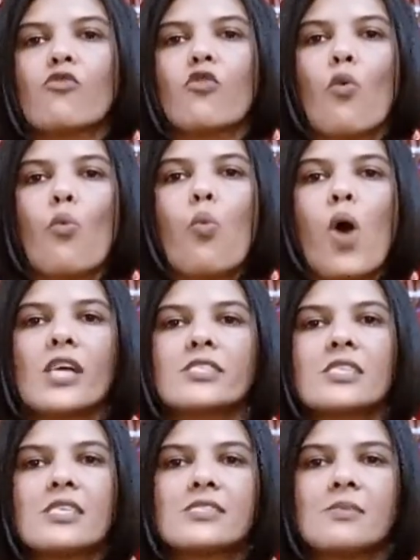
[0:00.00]
for
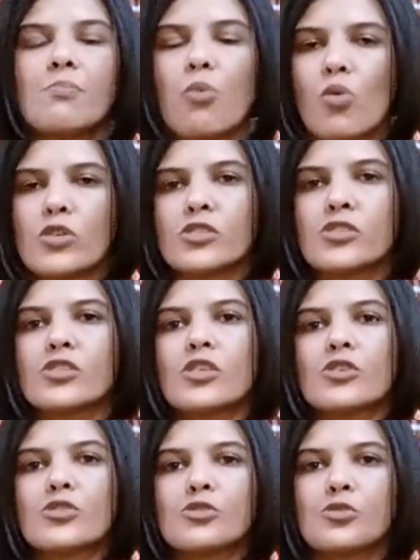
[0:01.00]
what is important
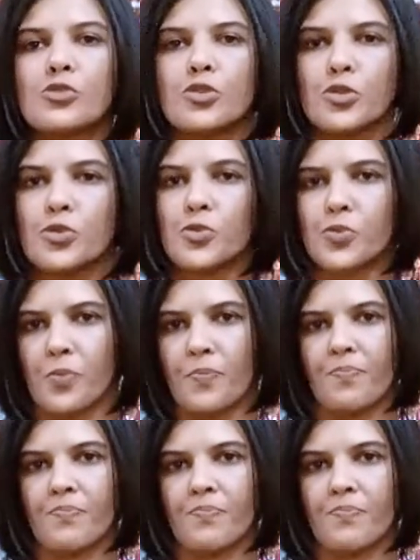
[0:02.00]
to you?